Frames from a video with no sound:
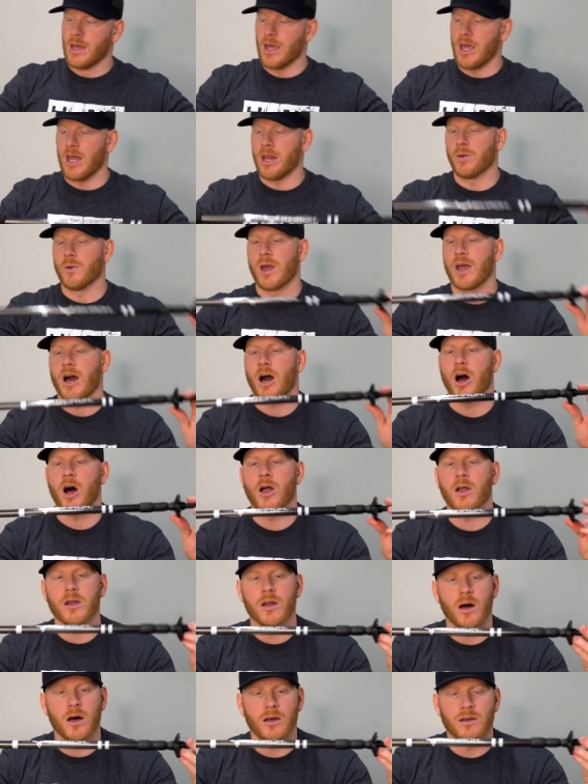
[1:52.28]
anyway,
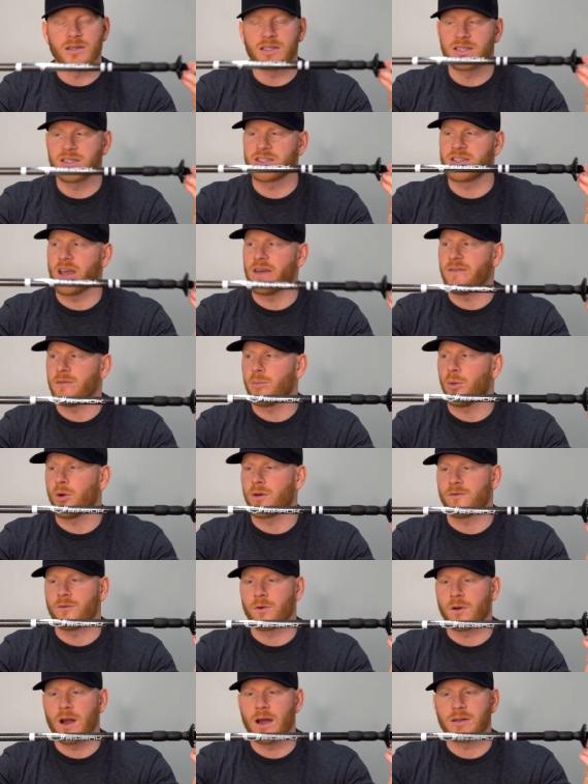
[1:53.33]
all in all,
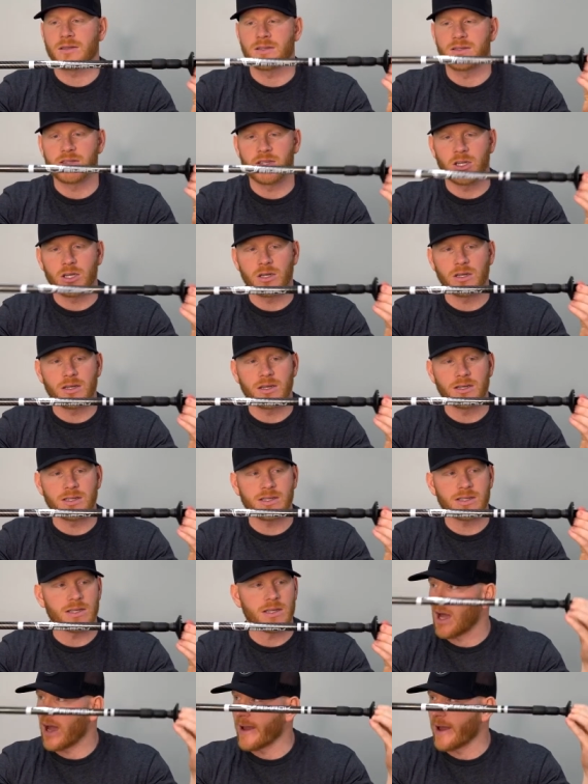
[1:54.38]
7.4 ounces of
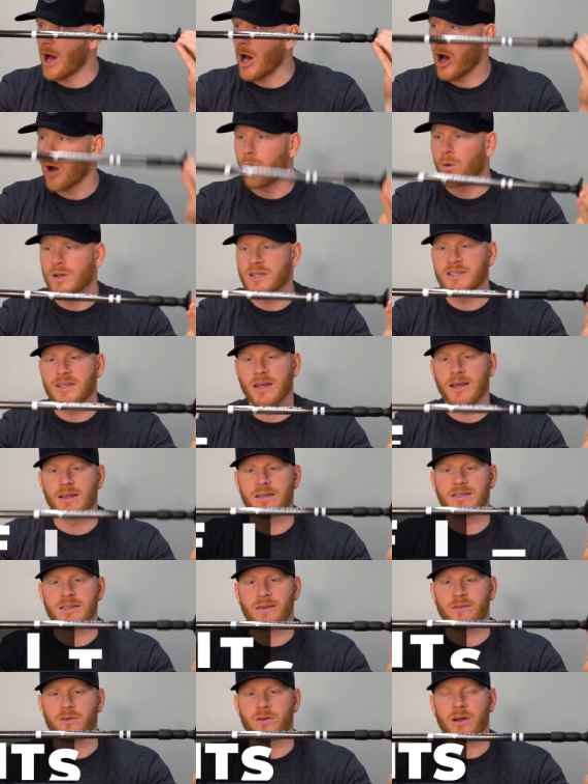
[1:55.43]
goodness. I always take
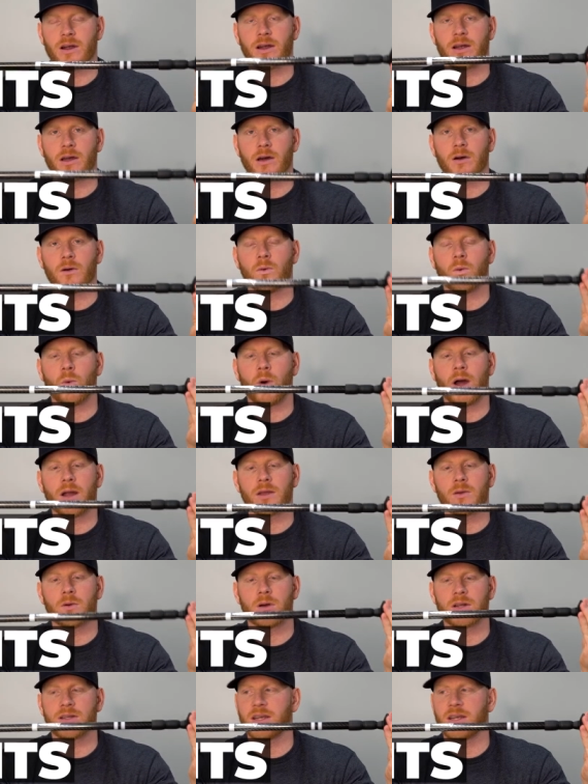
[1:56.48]
these everywhere I go. Why do you want